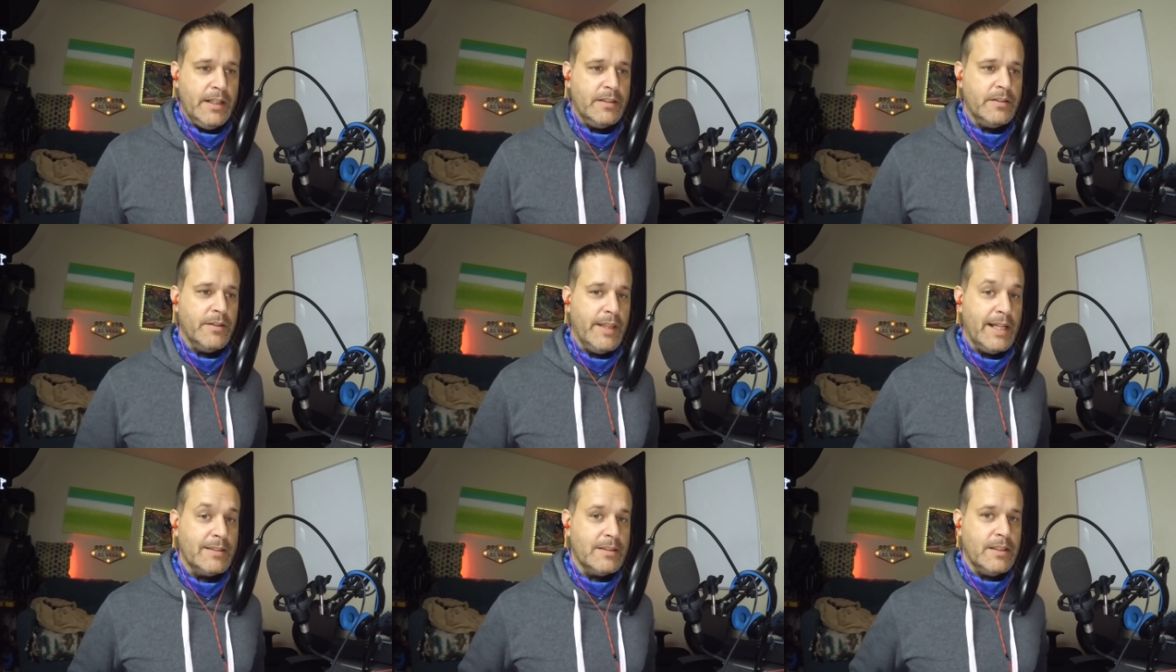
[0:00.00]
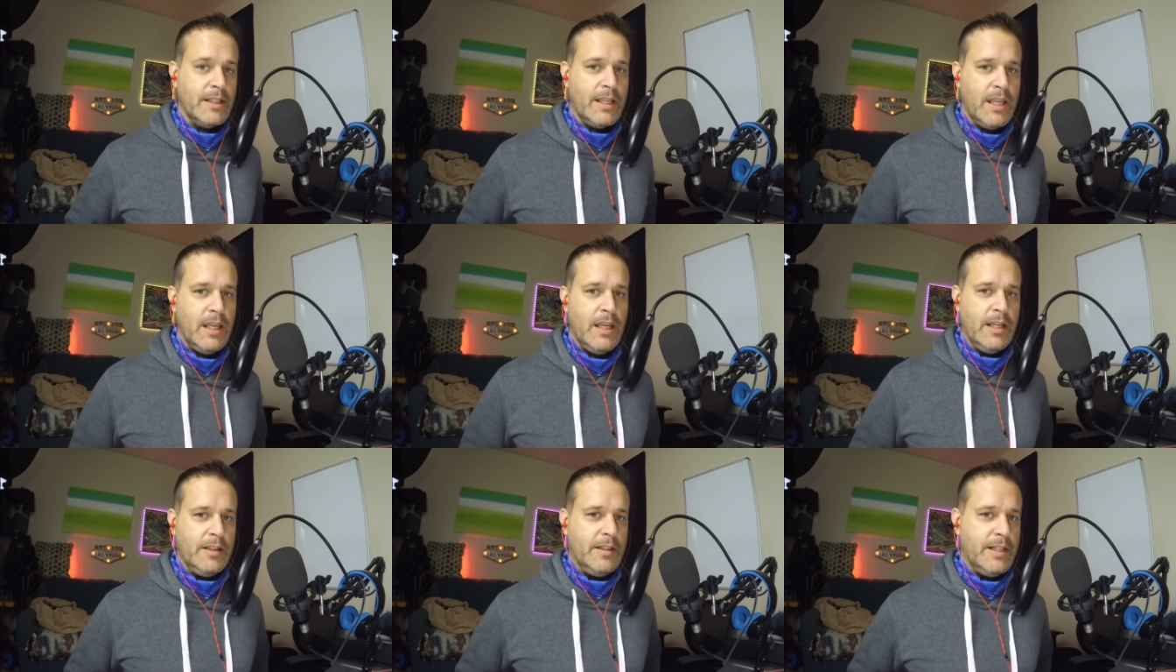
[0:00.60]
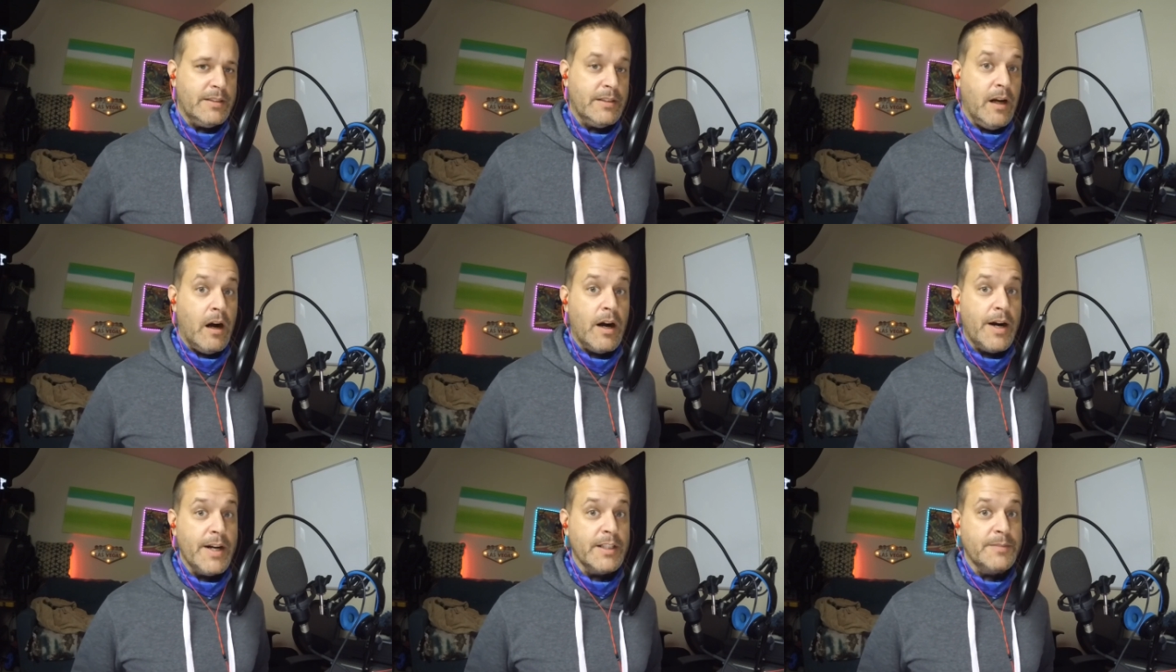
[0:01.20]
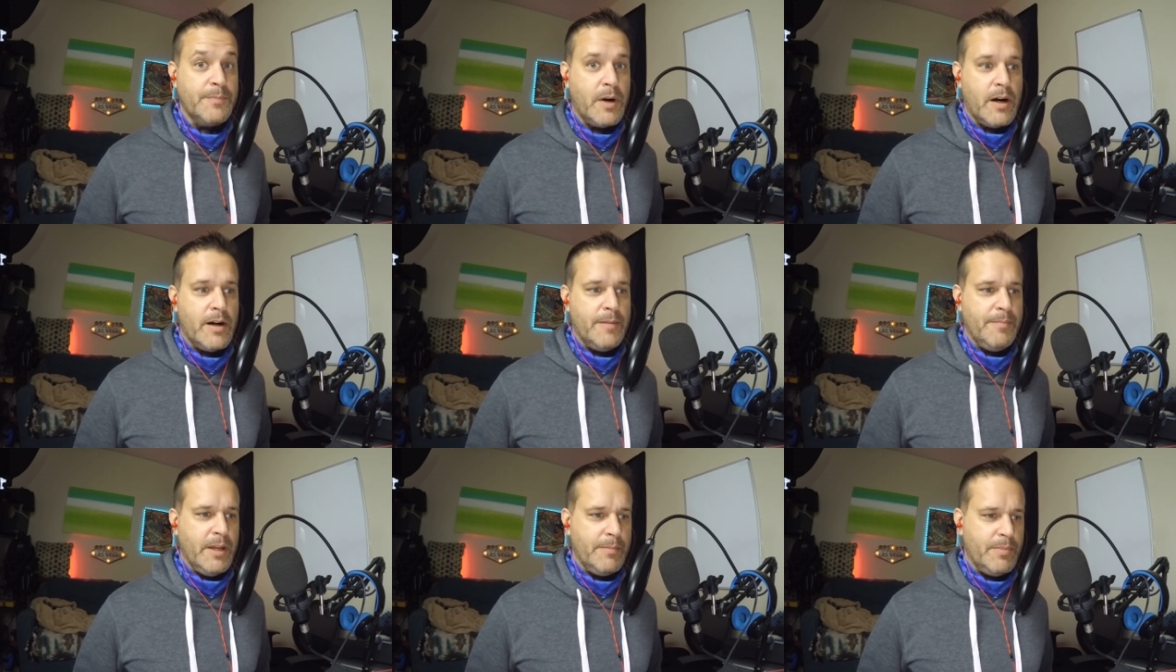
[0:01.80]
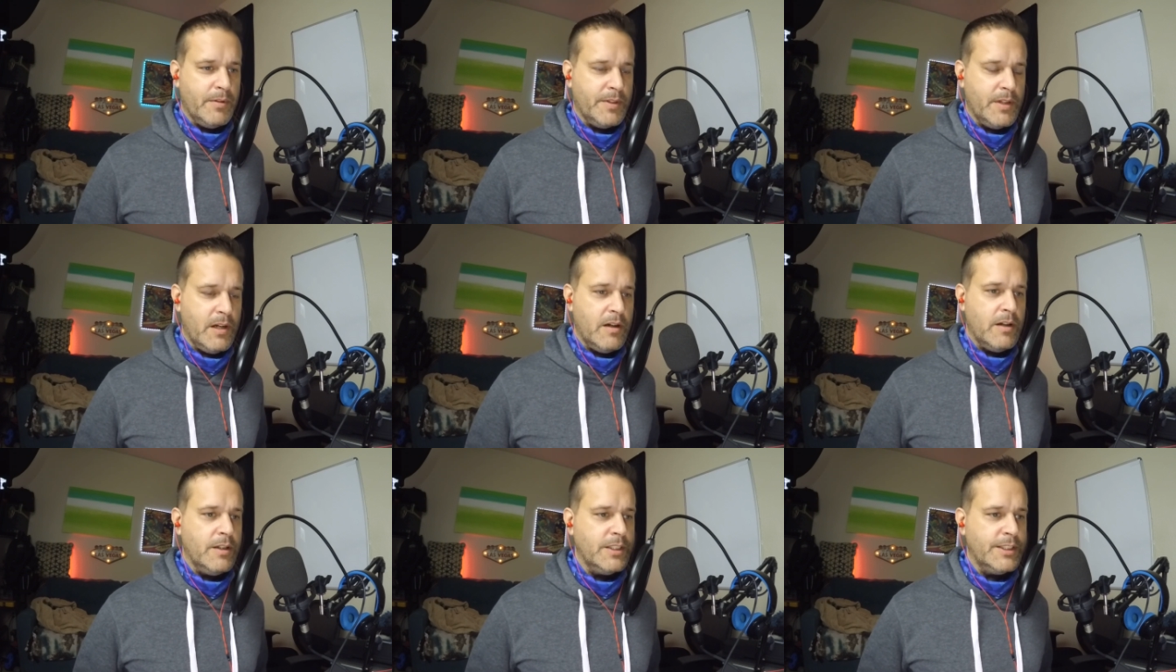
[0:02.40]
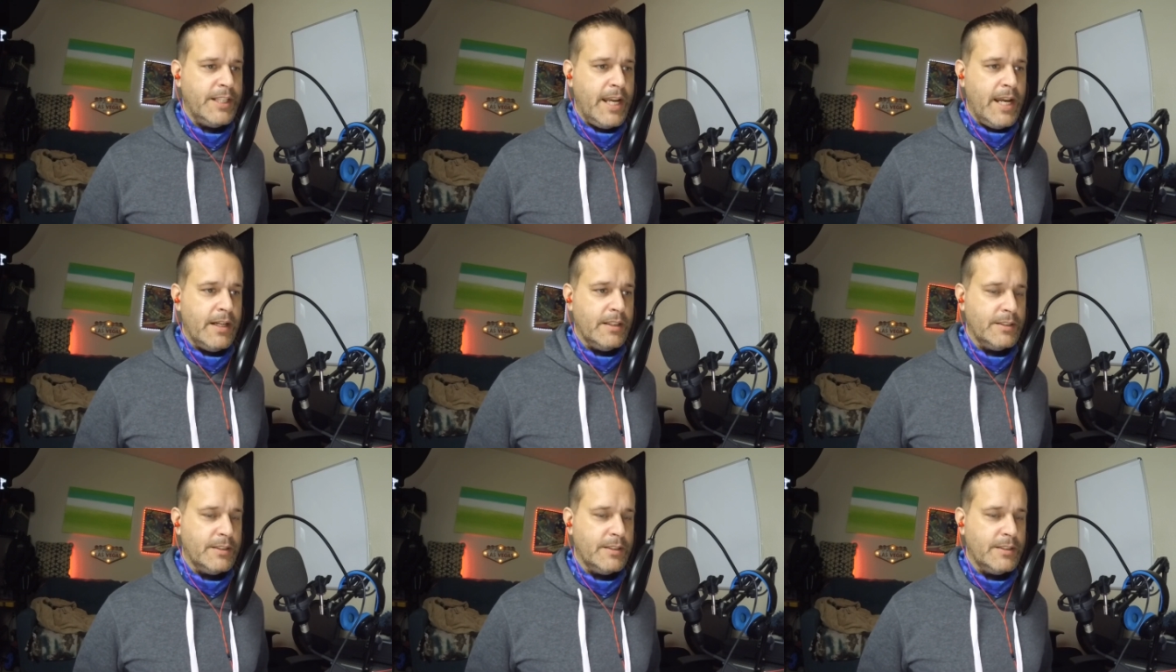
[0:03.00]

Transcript: So that's the key. That's the hardest part people don't understand.